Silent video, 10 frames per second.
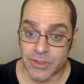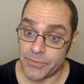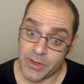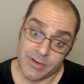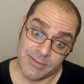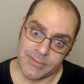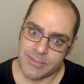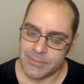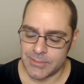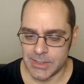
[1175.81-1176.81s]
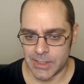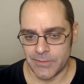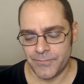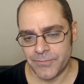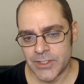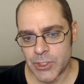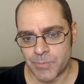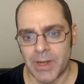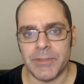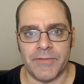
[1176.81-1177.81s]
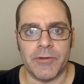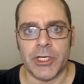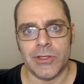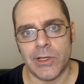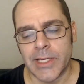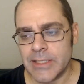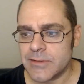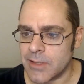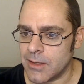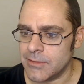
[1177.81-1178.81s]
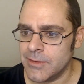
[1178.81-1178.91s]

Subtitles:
Although, you know, she's probably very good looking, so.